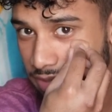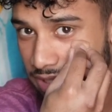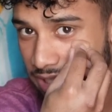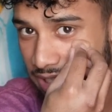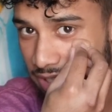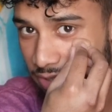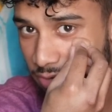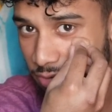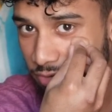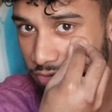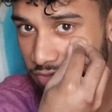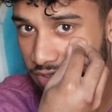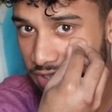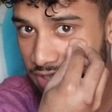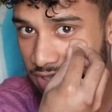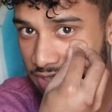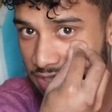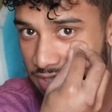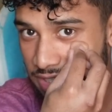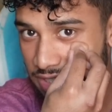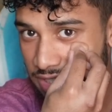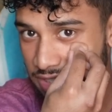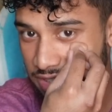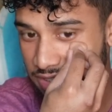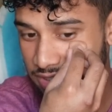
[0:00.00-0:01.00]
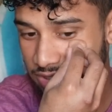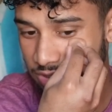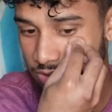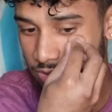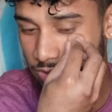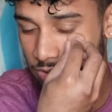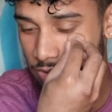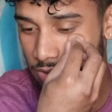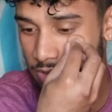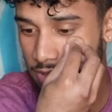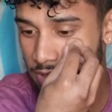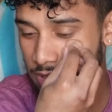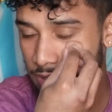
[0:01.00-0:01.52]
like your fingers and
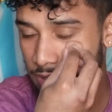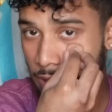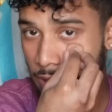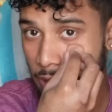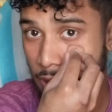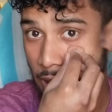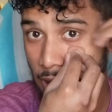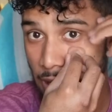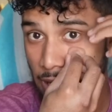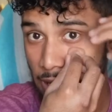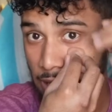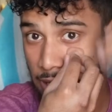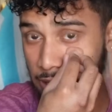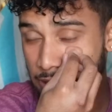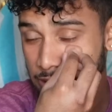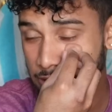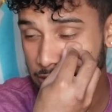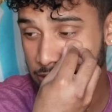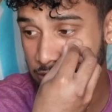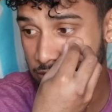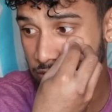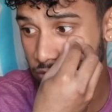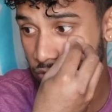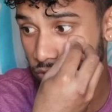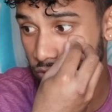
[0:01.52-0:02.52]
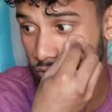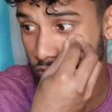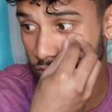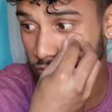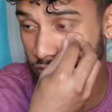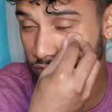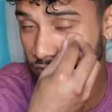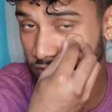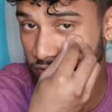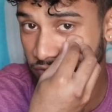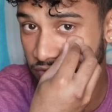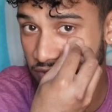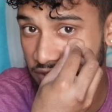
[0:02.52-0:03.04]
your eyes and your
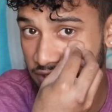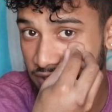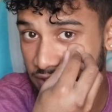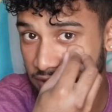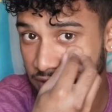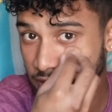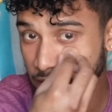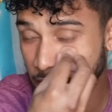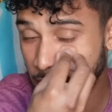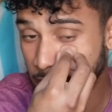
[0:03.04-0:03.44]
feet.